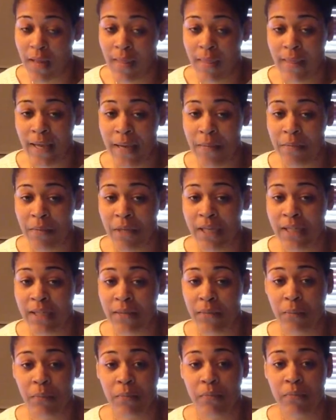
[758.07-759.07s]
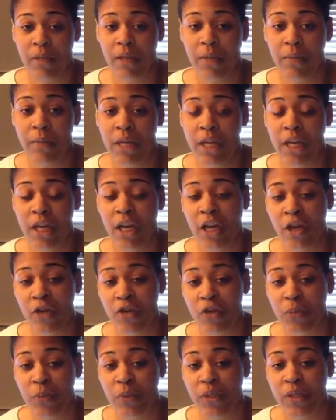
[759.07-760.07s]
That means committing
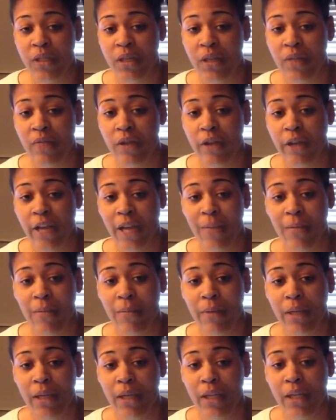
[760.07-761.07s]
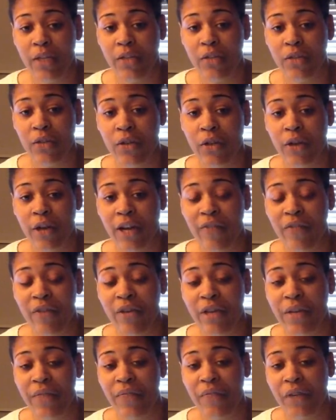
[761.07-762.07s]
100% of their capabilities to their
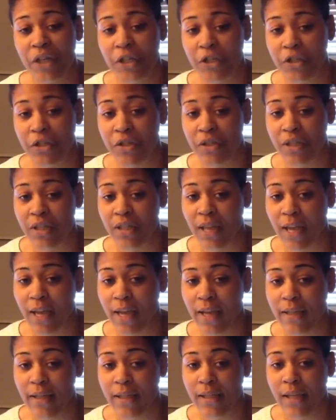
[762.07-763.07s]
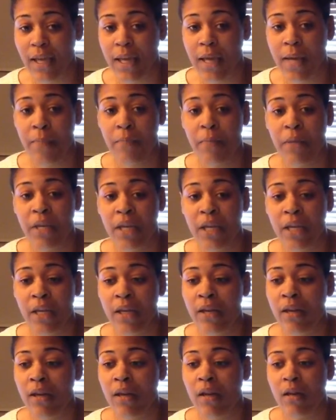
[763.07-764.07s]
everyday functions and tasks,
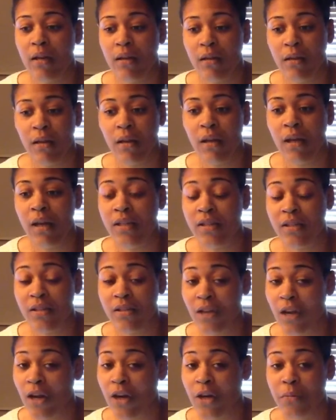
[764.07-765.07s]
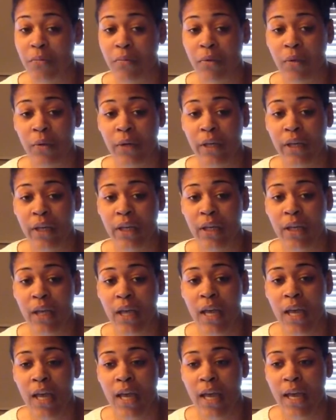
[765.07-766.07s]
being a star employee,
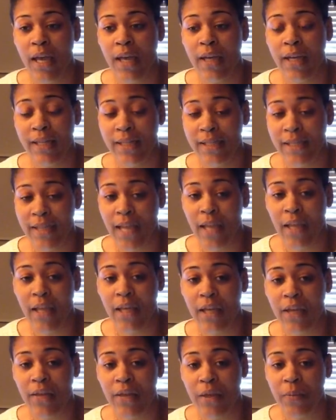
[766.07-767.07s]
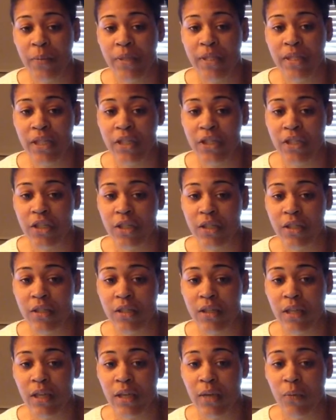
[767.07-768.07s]
and excelling in their
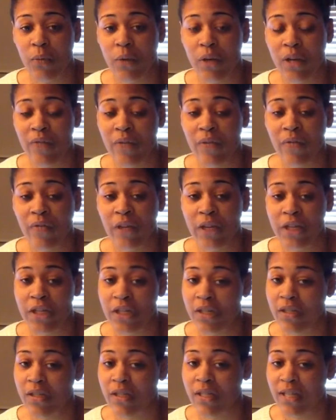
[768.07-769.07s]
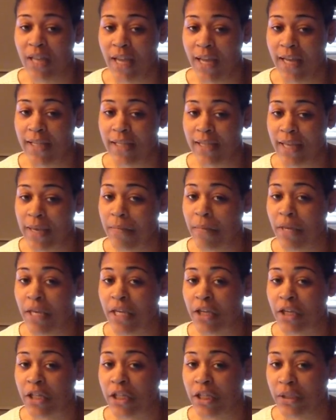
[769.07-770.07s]
positions and whatever functions and tasks that may
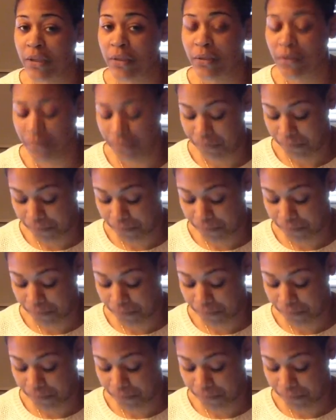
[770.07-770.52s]
include.